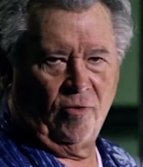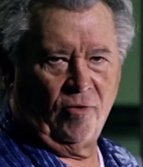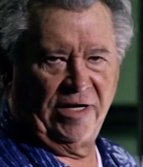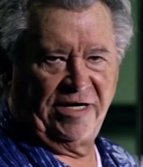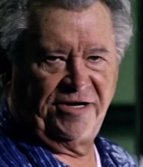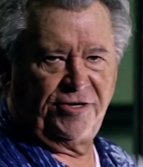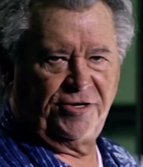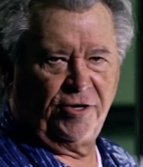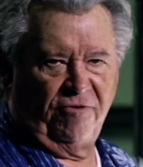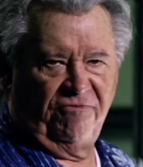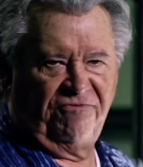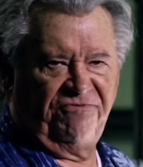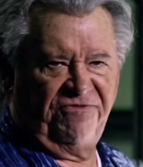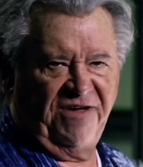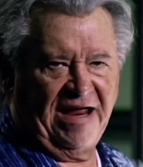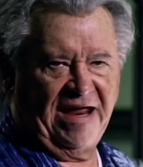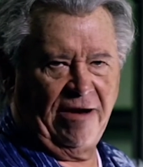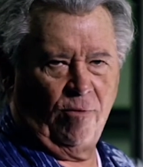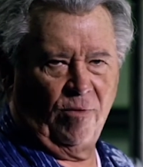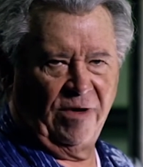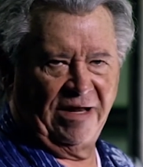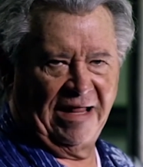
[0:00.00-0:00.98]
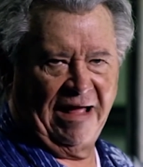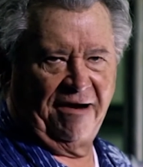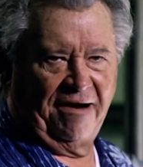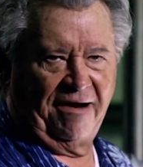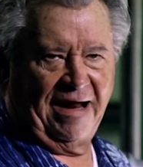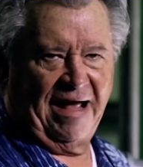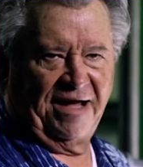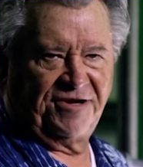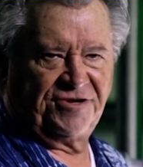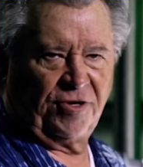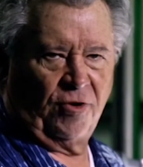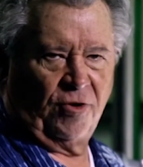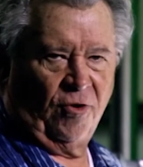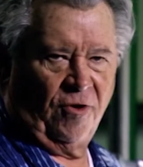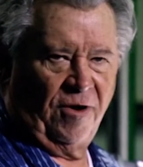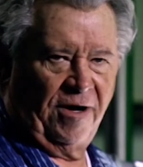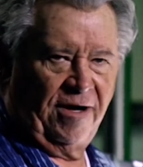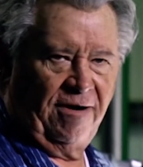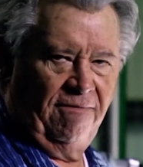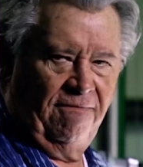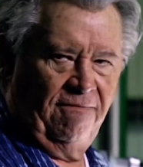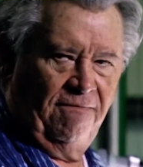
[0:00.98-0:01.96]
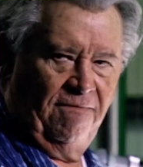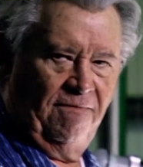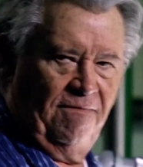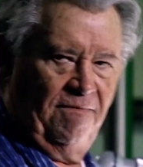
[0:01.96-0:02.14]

that they were dormant and have woken up.